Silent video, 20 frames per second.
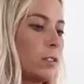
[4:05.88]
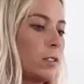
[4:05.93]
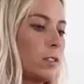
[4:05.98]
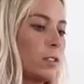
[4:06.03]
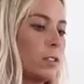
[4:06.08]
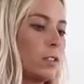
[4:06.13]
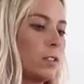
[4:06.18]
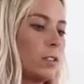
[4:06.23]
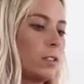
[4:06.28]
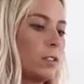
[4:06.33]

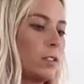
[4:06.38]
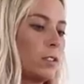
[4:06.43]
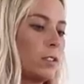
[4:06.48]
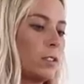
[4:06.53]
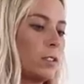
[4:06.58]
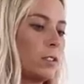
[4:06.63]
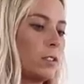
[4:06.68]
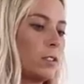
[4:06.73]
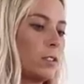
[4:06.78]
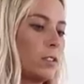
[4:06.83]

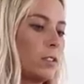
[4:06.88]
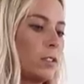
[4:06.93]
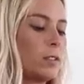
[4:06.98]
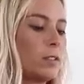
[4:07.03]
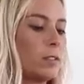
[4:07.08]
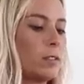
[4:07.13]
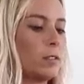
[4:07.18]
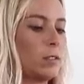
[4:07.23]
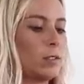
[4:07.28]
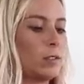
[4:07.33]

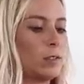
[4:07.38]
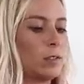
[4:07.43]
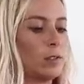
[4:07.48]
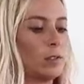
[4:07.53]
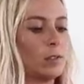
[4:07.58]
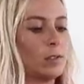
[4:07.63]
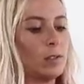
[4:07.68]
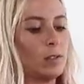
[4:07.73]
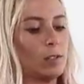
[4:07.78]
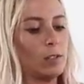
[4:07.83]

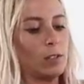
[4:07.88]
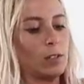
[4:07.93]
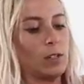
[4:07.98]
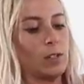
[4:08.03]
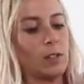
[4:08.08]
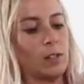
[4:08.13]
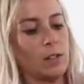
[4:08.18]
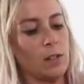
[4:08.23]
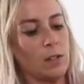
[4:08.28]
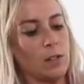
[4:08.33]

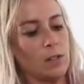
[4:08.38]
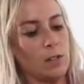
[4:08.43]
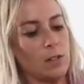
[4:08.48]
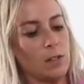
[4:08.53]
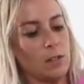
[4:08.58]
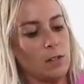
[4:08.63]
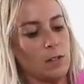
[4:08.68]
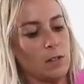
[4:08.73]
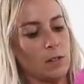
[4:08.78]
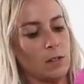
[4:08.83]

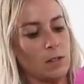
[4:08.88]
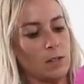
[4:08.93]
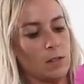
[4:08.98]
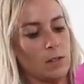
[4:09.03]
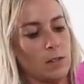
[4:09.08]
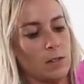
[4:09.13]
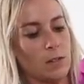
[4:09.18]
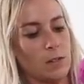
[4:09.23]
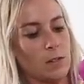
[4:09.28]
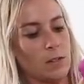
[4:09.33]

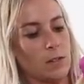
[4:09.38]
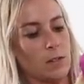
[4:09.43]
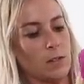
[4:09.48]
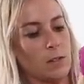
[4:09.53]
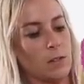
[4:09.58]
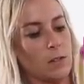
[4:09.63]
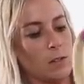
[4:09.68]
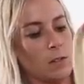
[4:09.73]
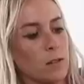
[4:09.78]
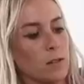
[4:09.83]

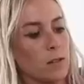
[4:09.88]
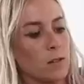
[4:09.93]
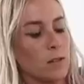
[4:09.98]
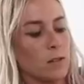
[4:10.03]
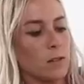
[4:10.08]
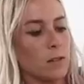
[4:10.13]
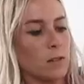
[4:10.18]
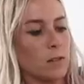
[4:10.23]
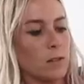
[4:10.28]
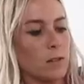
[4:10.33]

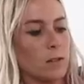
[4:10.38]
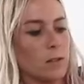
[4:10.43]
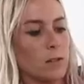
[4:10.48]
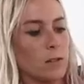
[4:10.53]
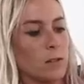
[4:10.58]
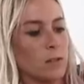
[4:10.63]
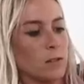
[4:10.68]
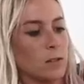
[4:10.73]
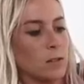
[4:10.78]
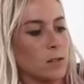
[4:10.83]

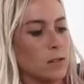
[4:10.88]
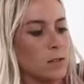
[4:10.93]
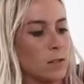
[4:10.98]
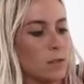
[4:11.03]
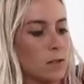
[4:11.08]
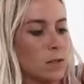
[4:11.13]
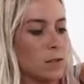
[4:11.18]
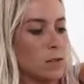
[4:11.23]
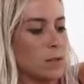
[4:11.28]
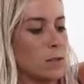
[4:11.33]

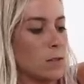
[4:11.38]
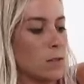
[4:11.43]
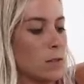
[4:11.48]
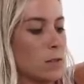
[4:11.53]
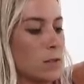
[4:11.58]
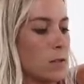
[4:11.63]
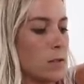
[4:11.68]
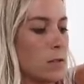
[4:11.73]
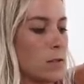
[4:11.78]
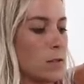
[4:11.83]

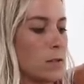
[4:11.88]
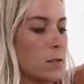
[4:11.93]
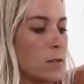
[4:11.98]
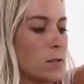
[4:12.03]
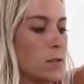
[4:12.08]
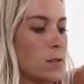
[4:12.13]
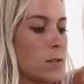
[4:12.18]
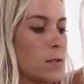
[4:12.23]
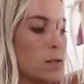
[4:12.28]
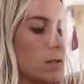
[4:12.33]

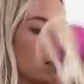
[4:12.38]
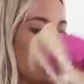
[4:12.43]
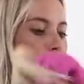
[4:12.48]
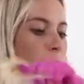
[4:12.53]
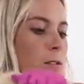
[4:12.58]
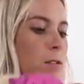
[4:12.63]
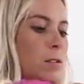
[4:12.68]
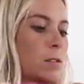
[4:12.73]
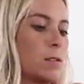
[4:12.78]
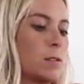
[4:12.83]

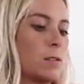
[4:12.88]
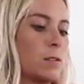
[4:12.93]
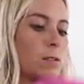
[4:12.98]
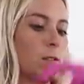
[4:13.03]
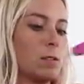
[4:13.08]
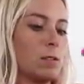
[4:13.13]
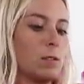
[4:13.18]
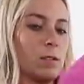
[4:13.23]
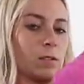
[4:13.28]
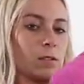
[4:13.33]

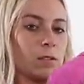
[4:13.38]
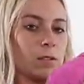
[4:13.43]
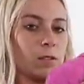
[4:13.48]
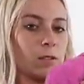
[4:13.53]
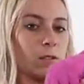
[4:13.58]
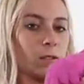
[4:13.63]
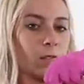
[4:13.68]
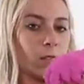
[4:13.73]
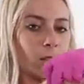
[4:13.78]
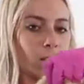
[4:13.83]
(silent)